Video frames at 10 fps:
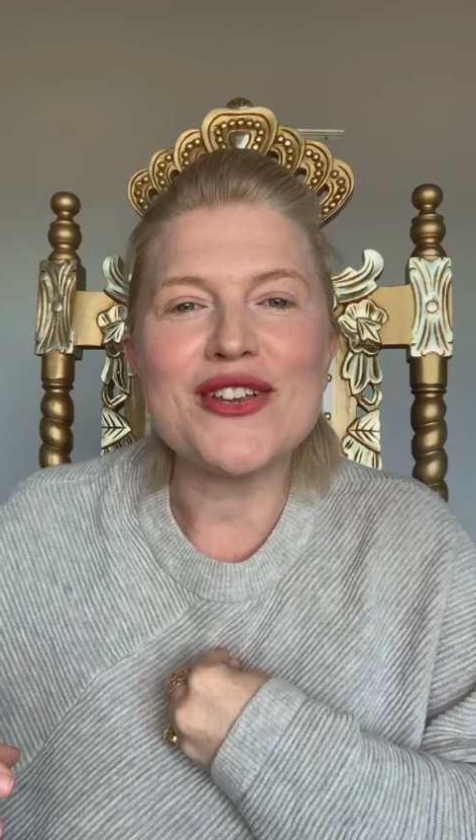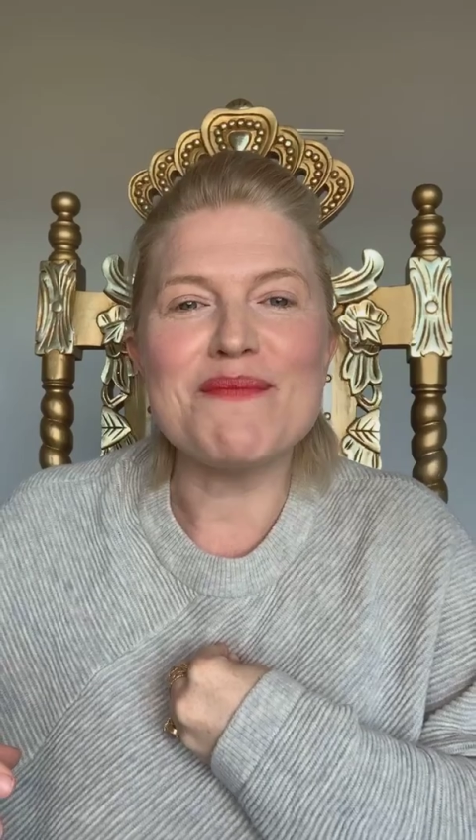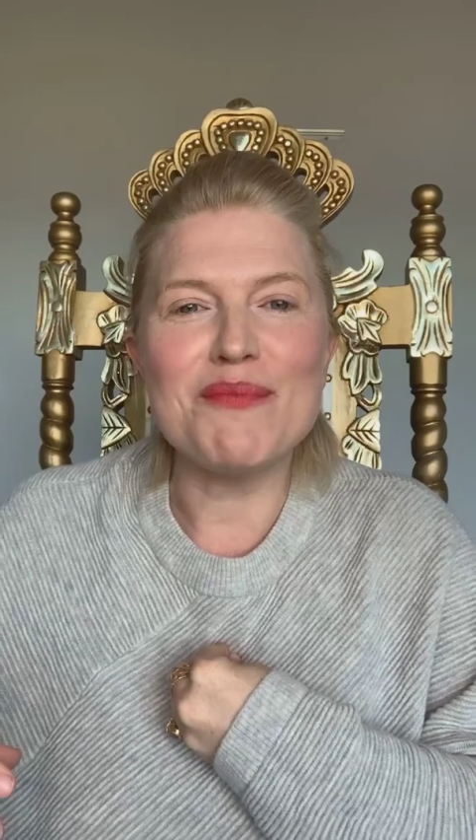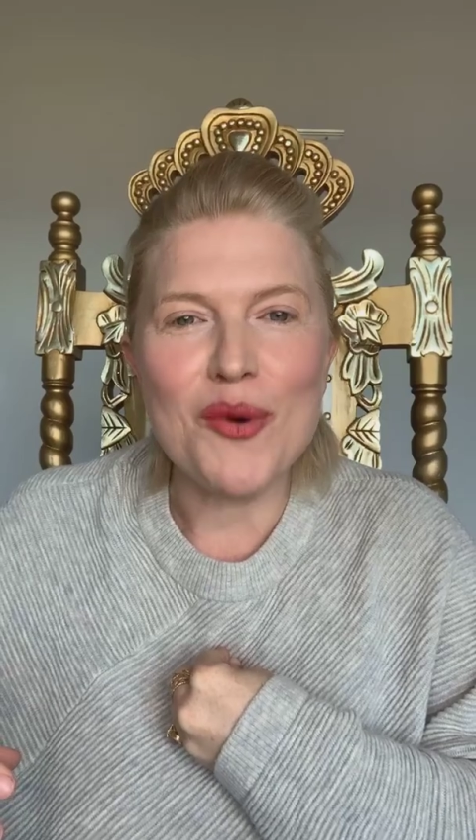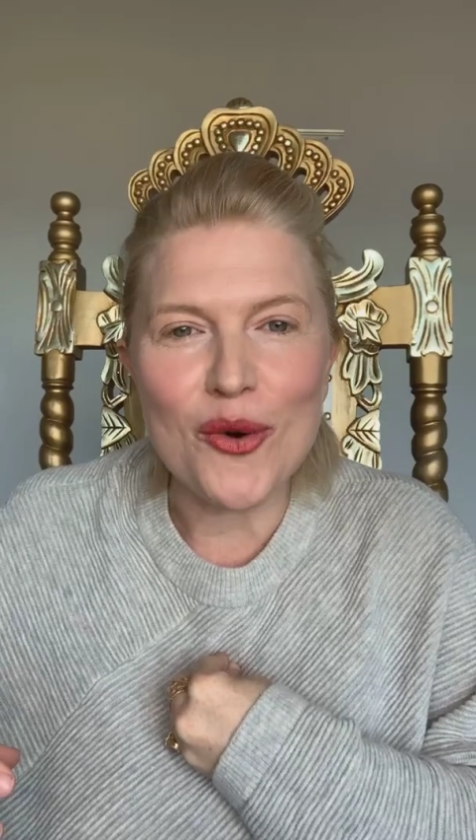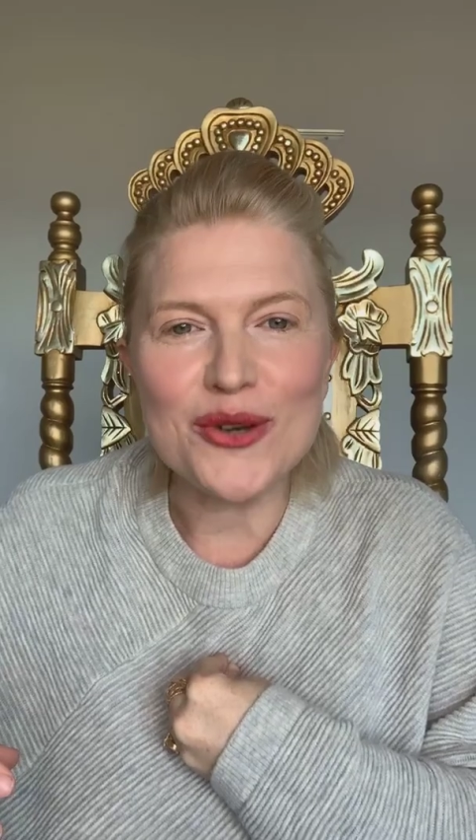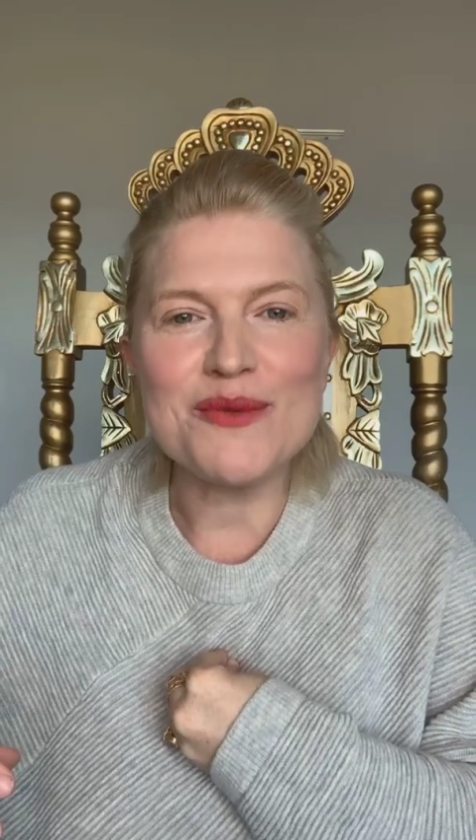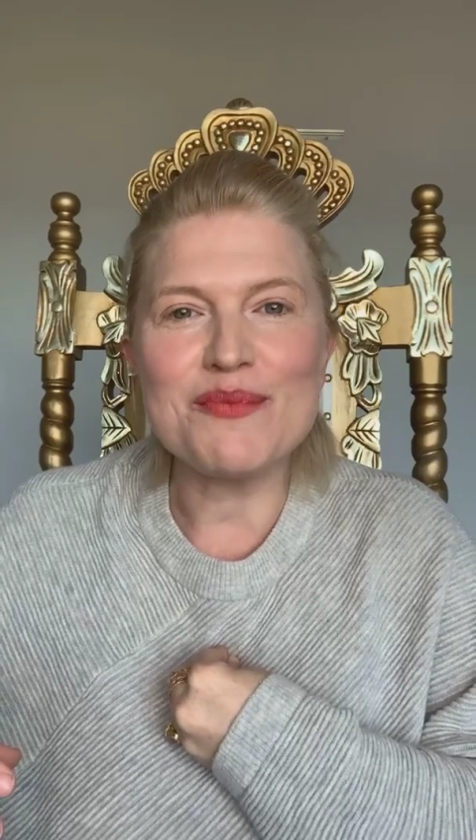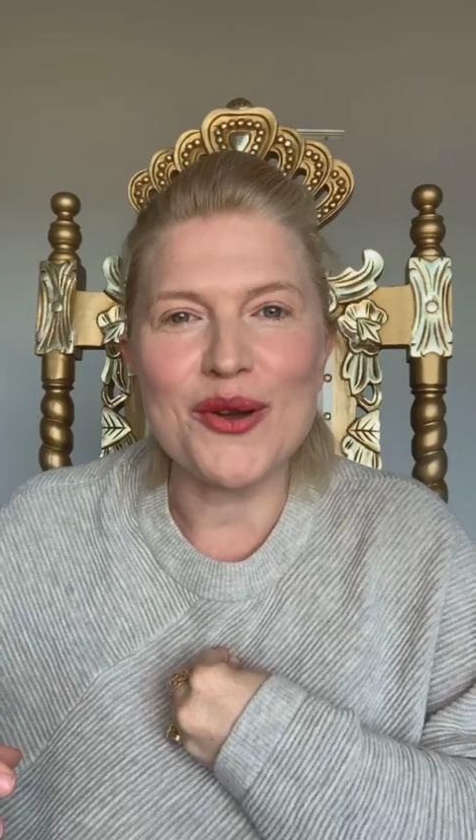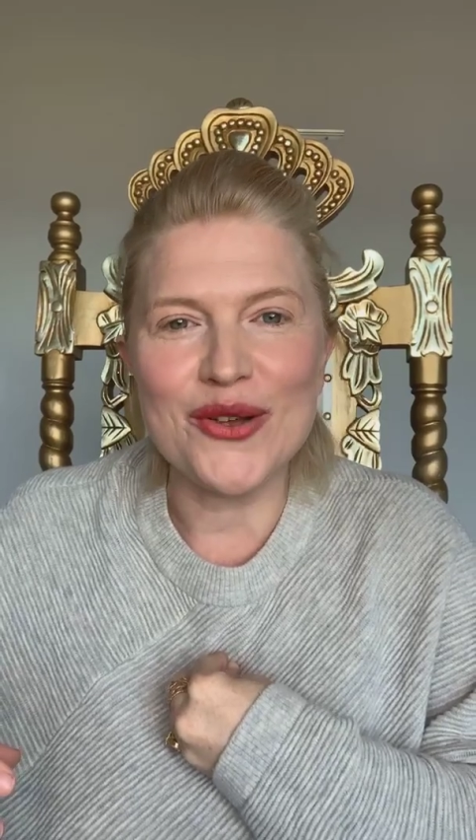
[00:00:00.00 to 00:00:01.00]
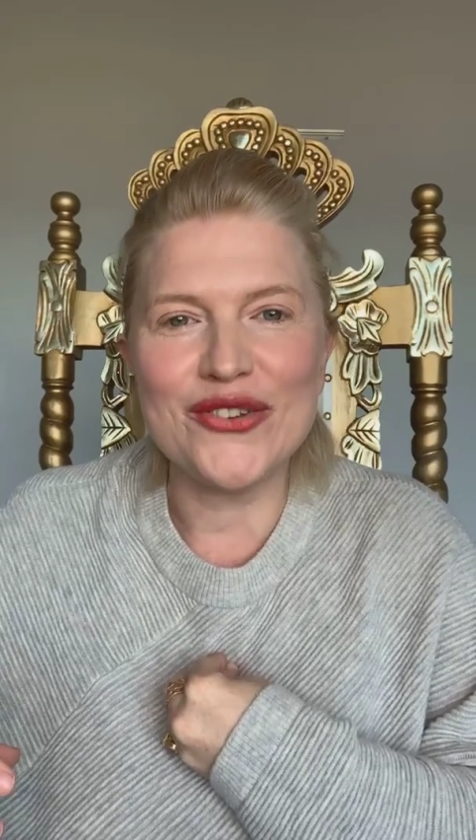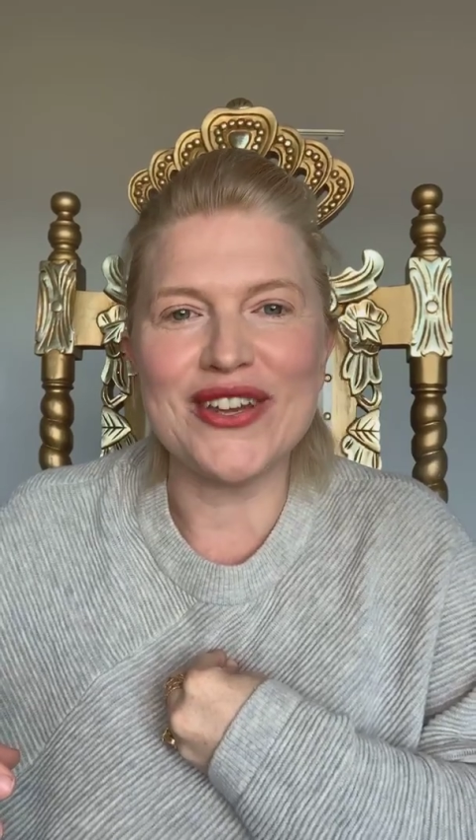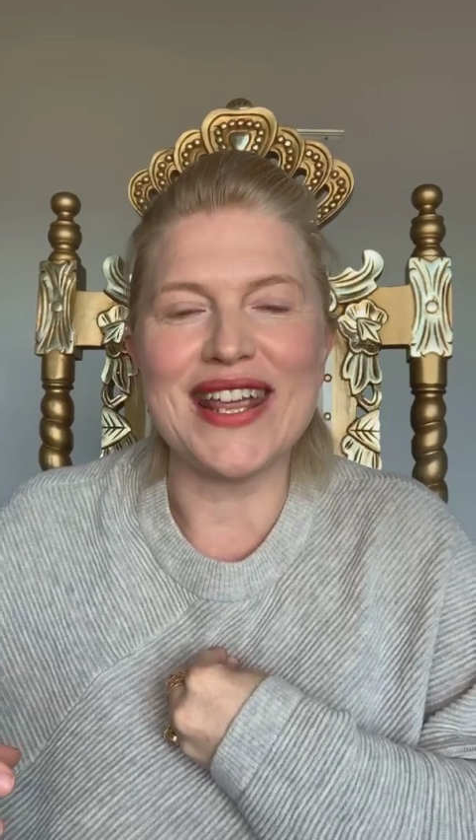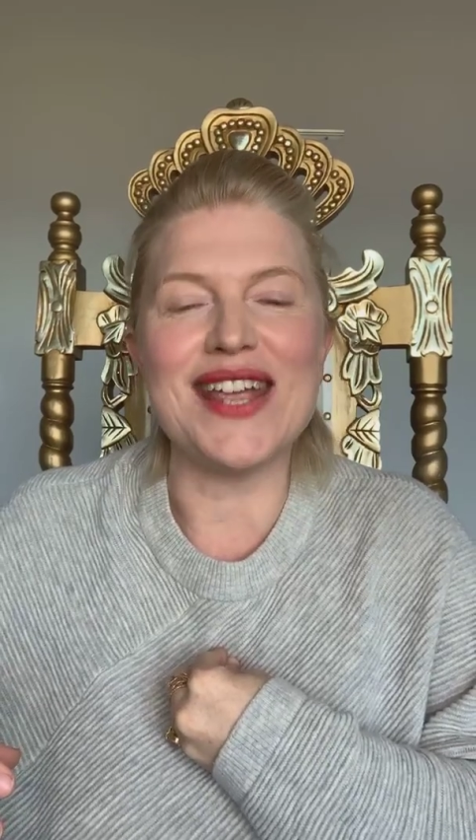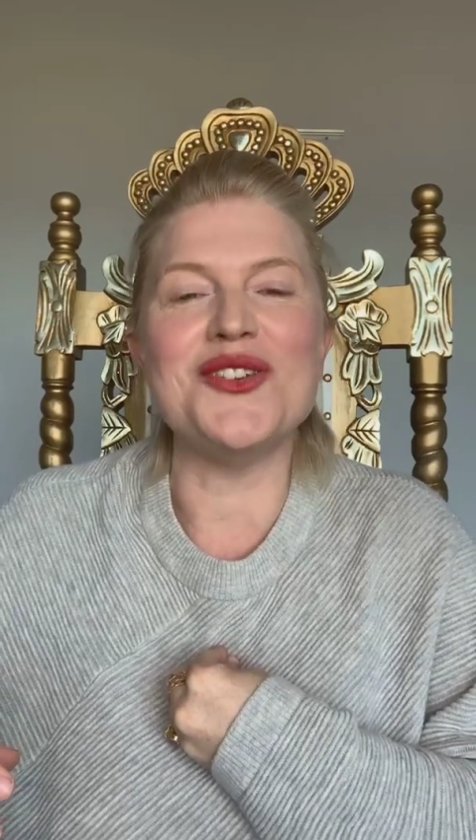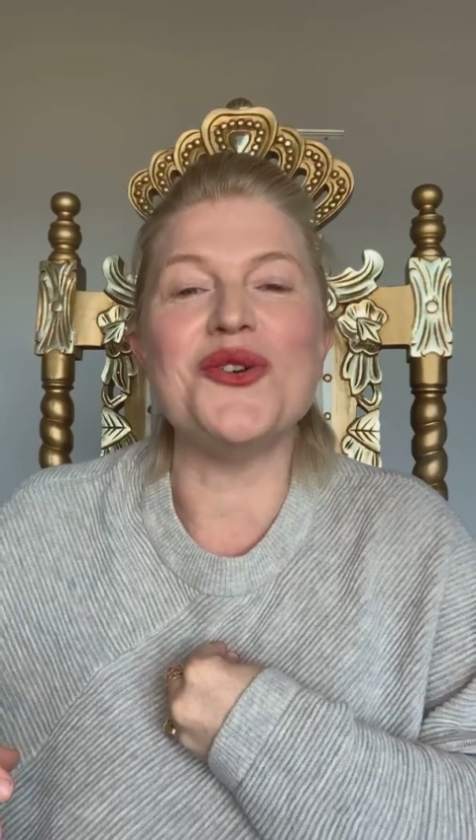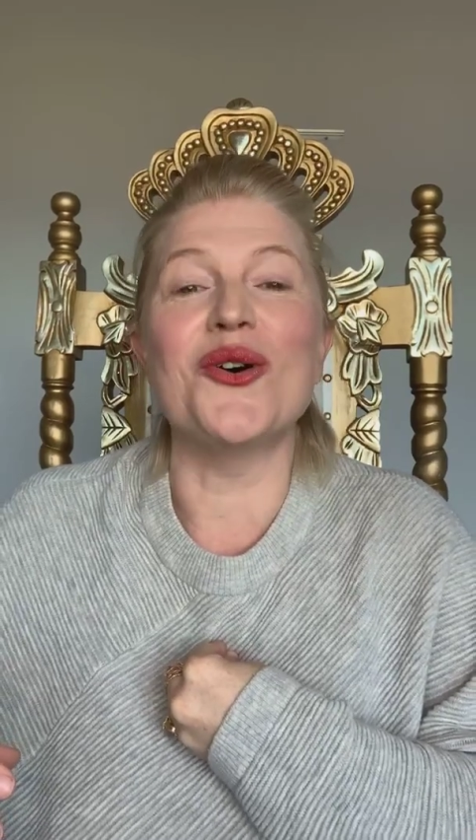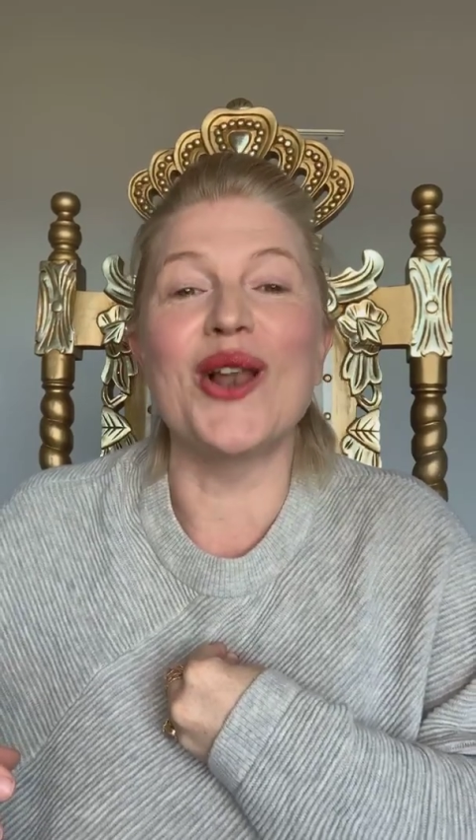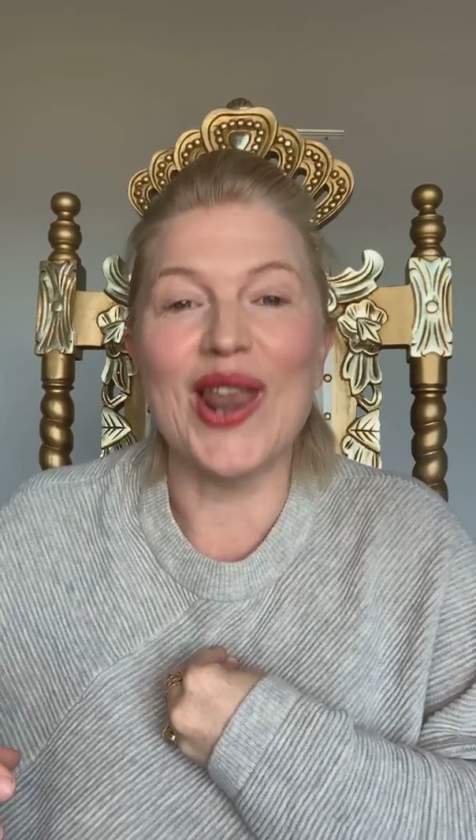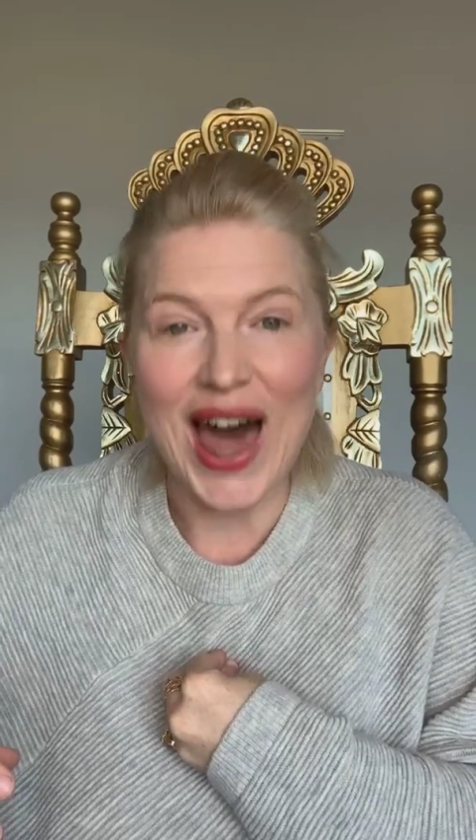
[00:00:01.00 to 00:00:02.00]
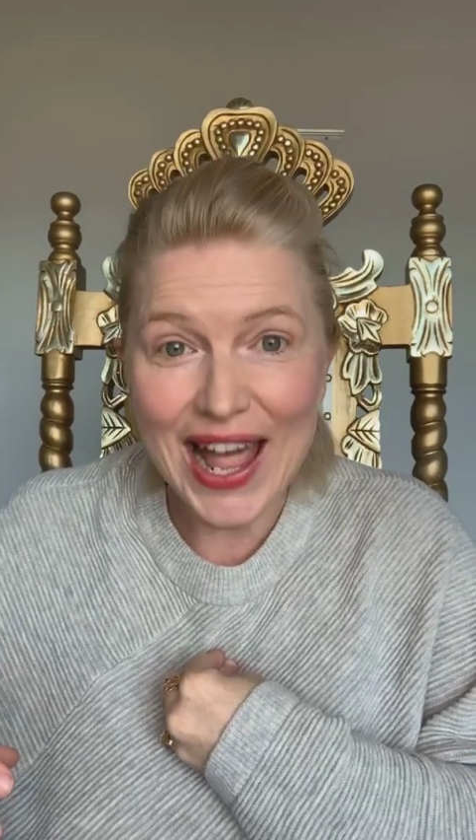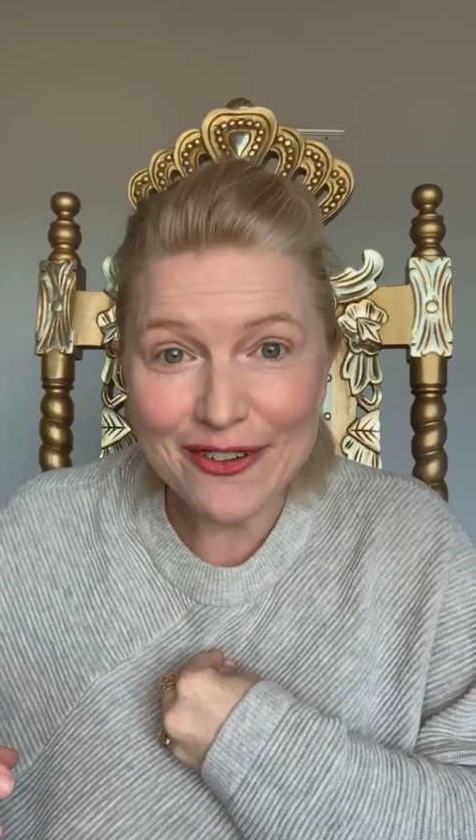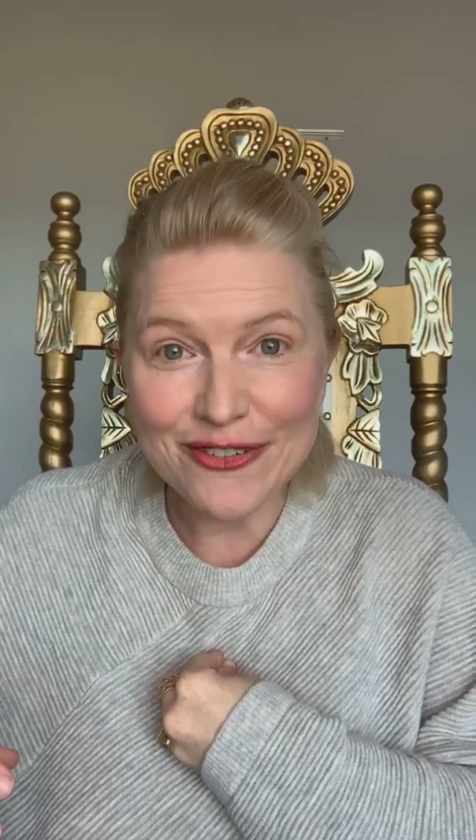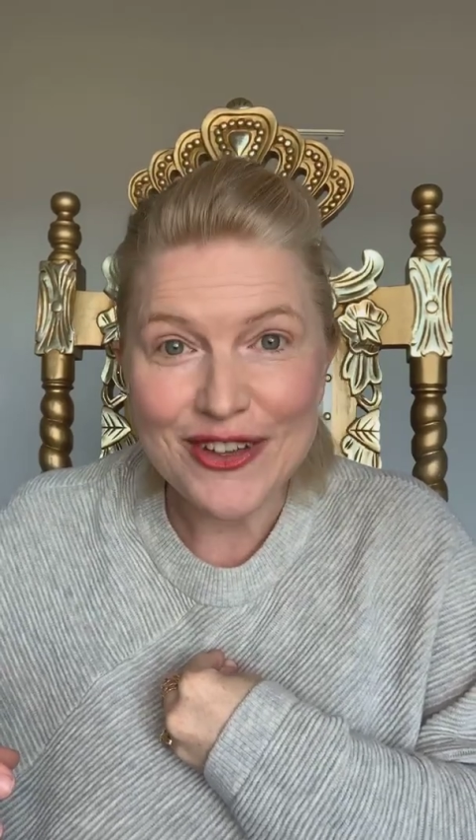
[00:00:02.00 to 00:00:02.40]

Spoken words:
important person in your life,